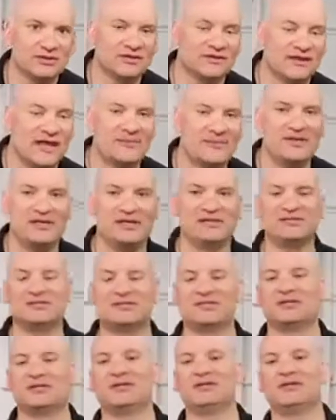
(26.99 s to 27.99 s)
that
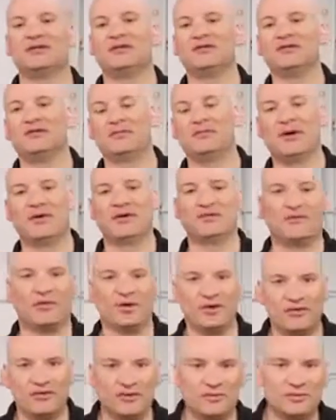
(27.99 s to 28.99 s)
means the amount of
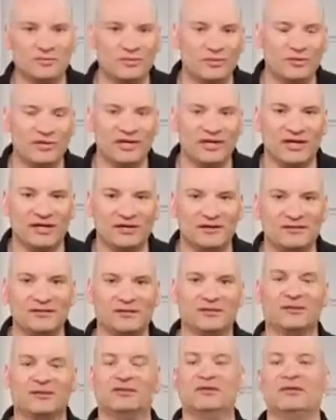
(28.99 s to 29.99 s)
oil that we're putting in
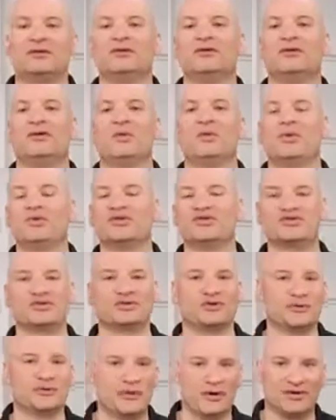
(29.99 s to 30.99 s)
with a
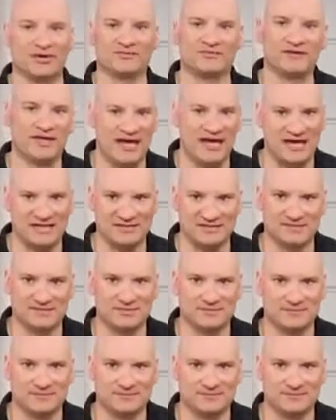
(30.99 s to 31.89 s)
certain amount of gas.